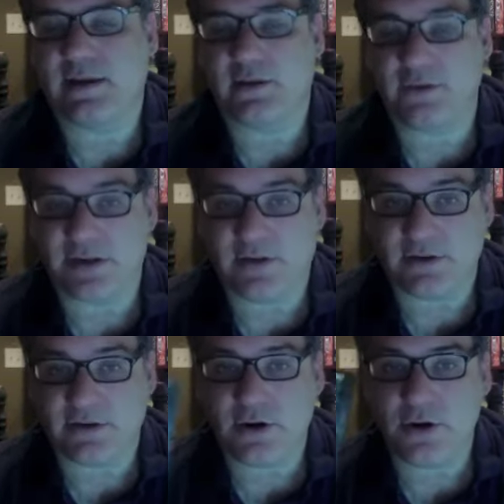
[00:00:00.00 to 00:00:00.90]
use every
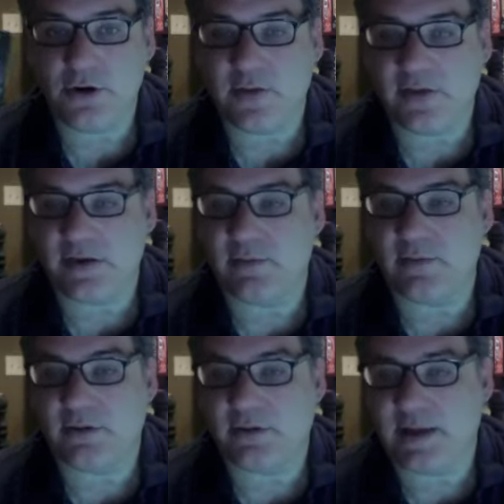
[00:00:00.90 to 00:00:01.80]
turn, and then an
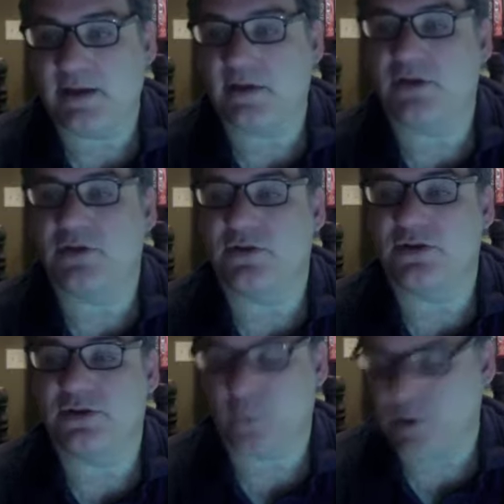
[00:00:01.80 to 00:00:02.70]
ability they can use
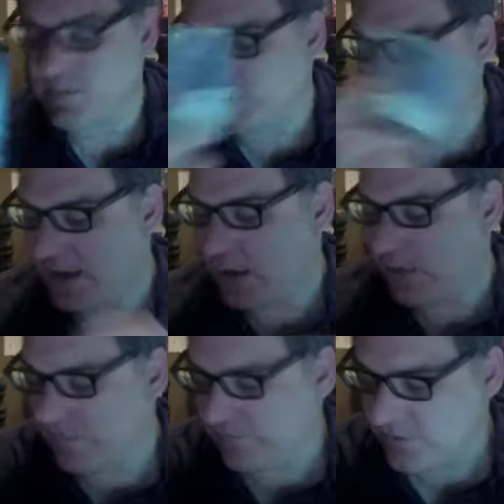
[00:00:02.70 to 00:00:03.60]
just once per
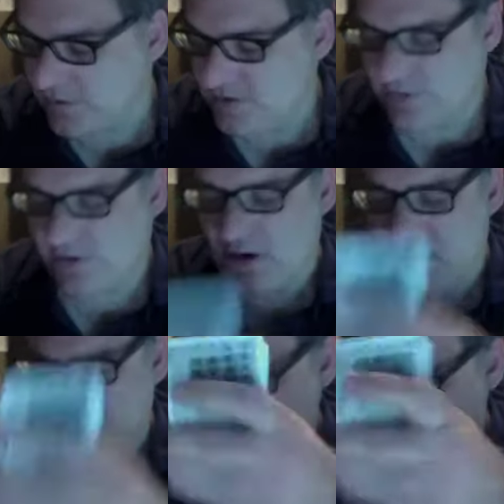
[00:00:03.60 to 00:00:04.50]
delve. So the
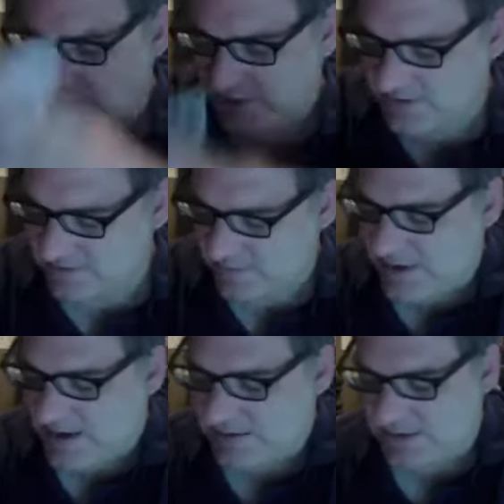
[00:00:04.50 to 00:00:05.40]
card quality isn't the
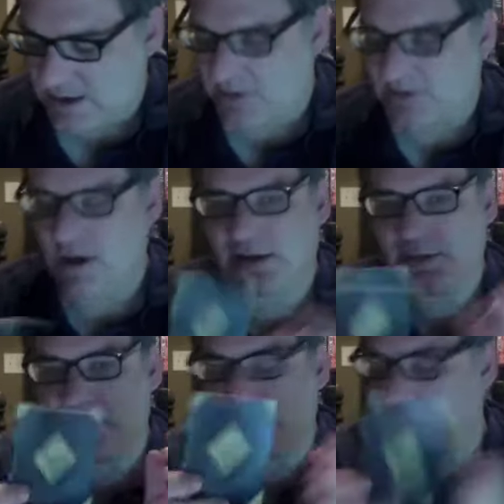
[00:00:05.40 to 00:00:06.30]
best. I already talked
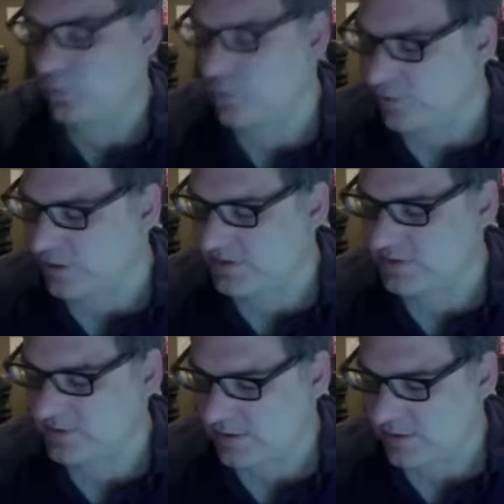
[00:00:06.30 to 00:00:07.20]
about the rule
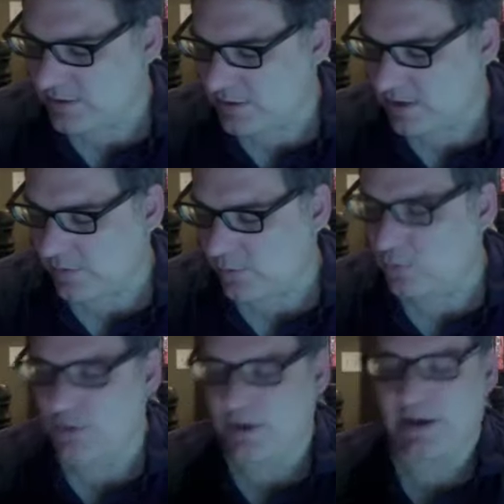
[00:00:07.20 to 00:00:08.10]
books, the
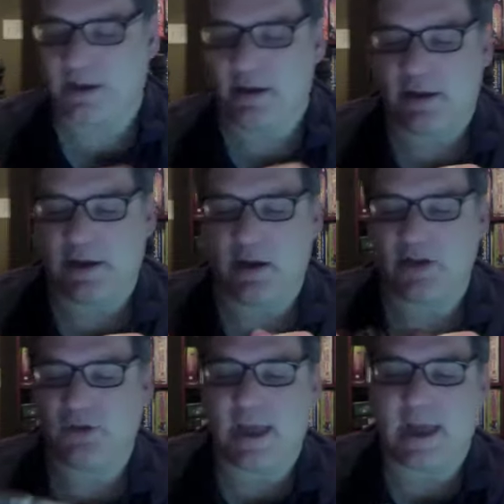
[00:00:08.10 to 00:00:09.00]
rule book. It
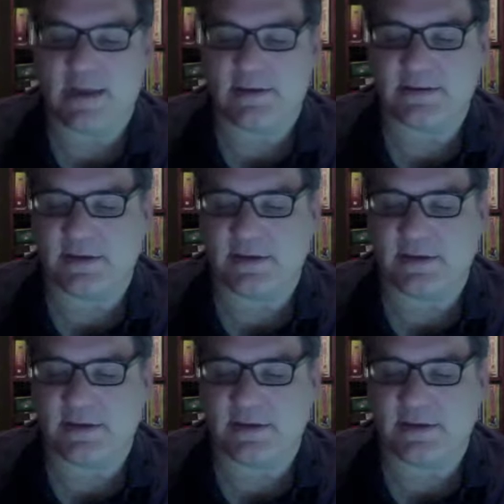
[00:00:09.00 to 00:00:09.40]
also has